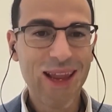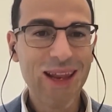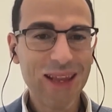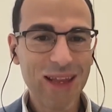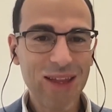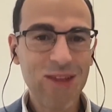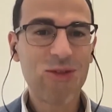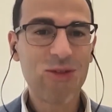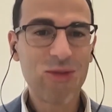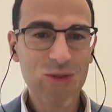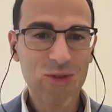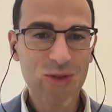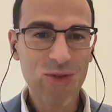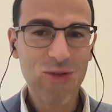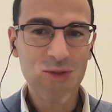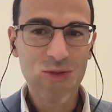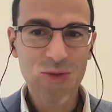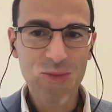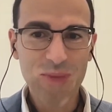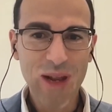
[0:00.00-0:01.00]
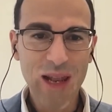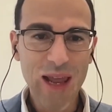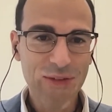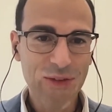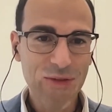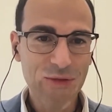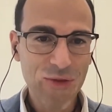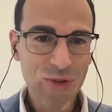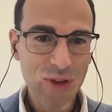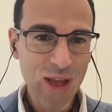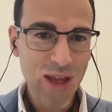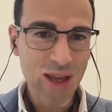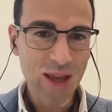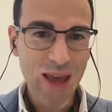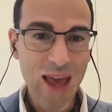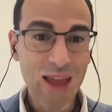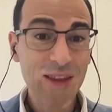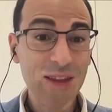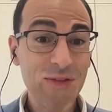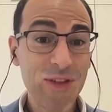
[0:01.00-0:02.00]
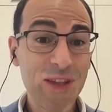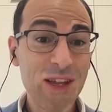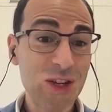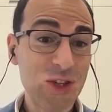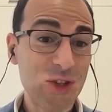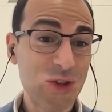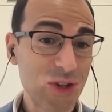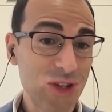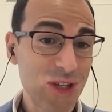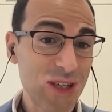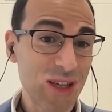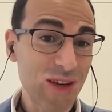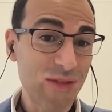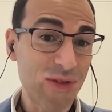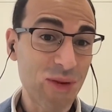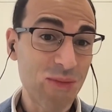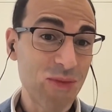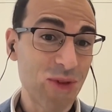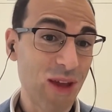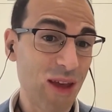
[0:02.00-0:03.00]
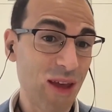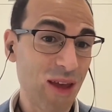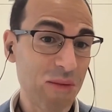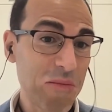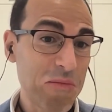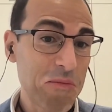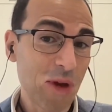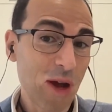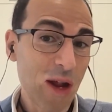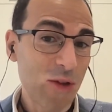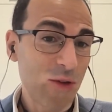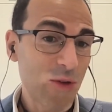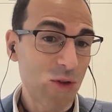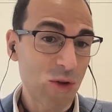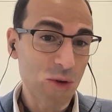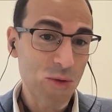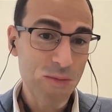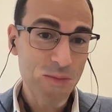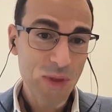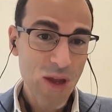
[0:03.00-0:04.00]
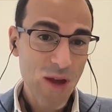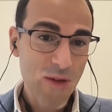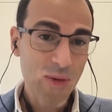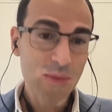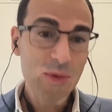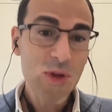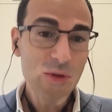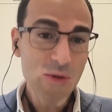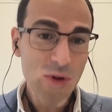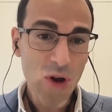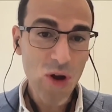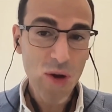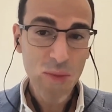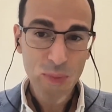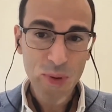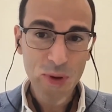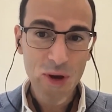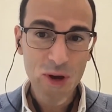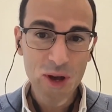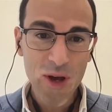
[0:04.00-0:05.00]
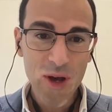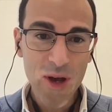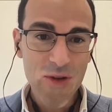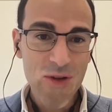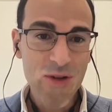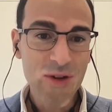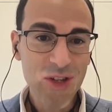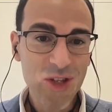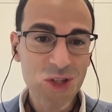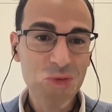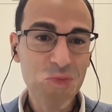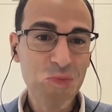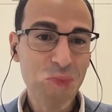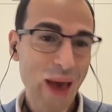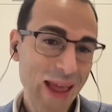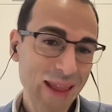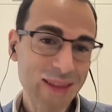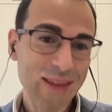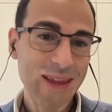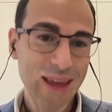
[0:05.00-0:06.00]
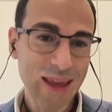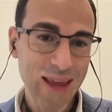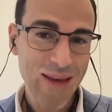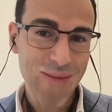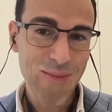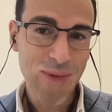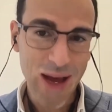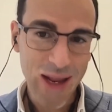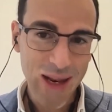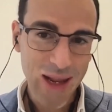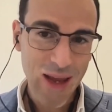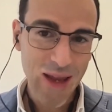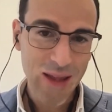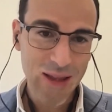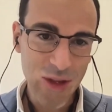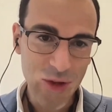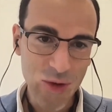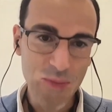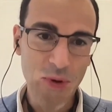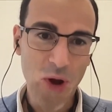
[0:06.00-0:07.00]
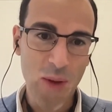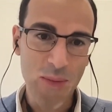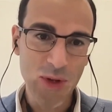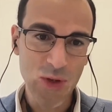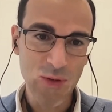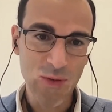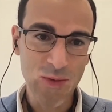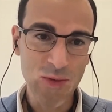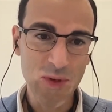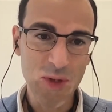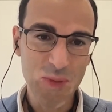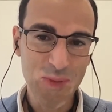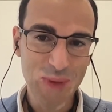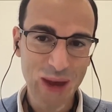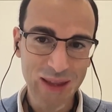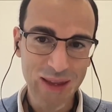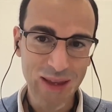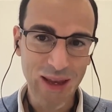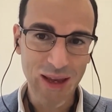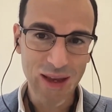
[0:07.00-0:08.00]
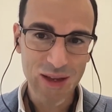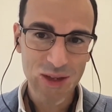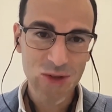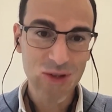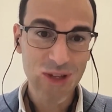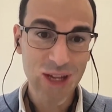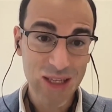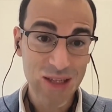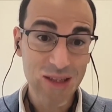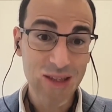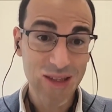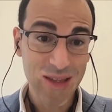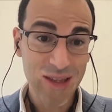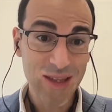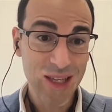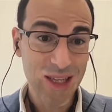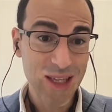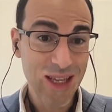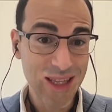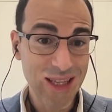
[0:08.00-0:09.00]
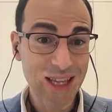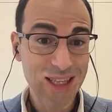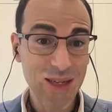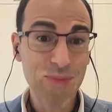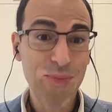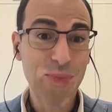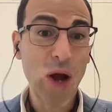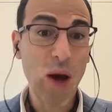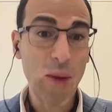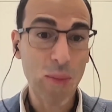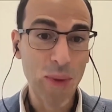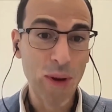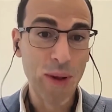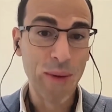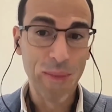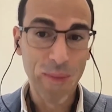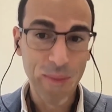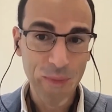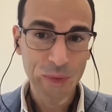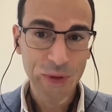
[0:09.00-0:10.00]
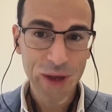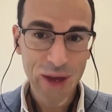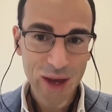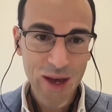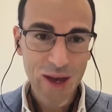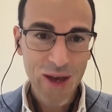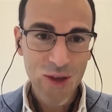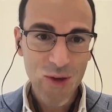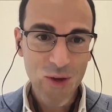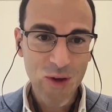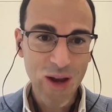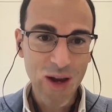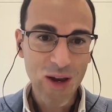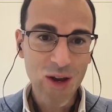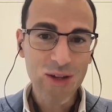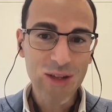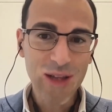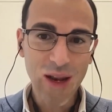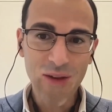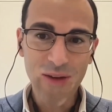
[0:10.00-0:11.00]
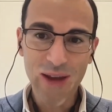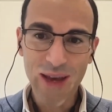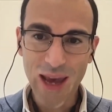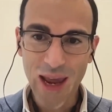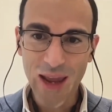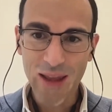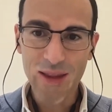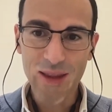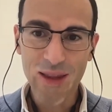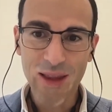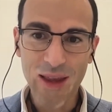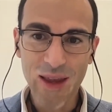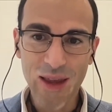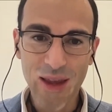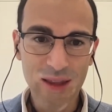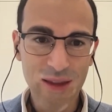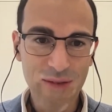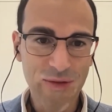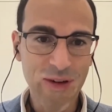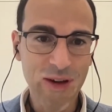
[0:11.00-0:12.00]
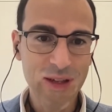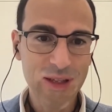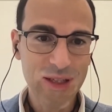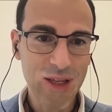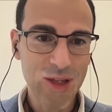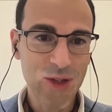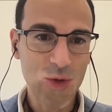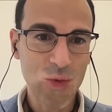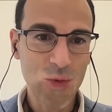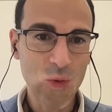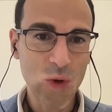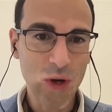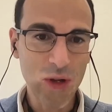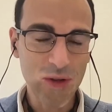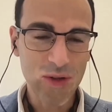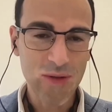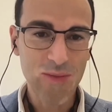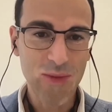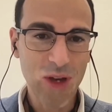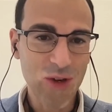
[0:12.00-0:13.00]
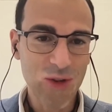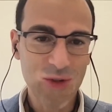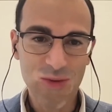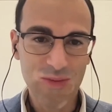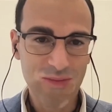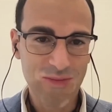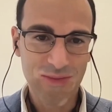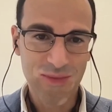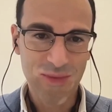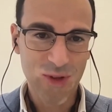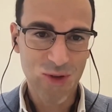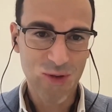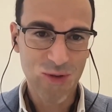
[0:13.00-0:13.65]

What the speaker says: they need to be left free. And if the resources are from from Europe, you're not spending money that you promised you would be spending. So that's a problem. You cannot allocate the funds as you want because you're